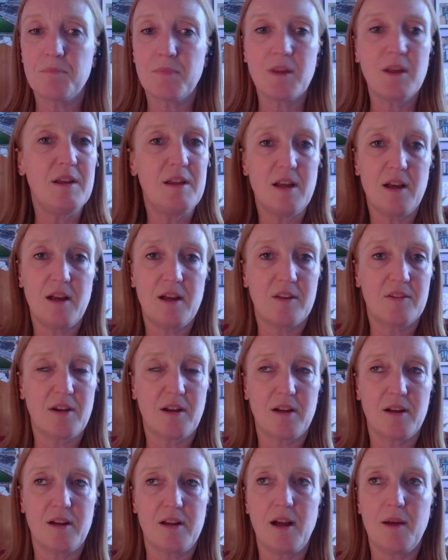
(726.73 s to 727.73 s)
yeah,
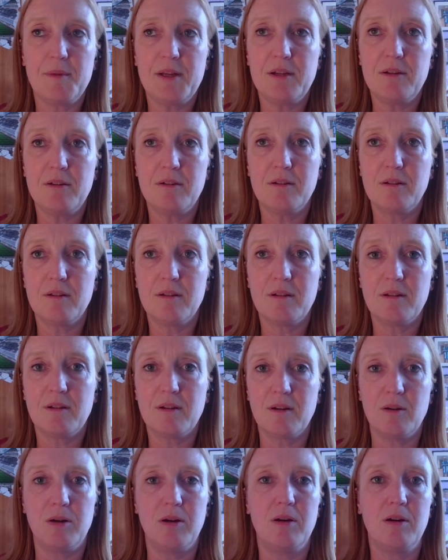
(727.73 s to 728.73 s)
exactly. I mean,
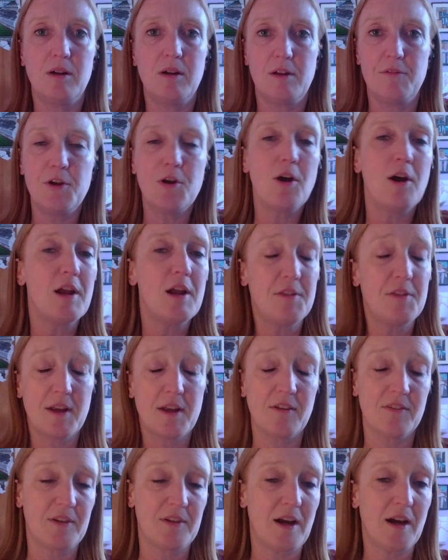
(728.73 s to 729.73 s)
have you got anything
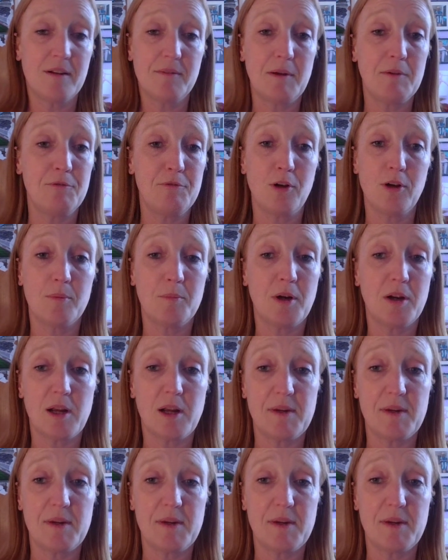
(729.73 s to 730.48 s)
else to add about Voltamari?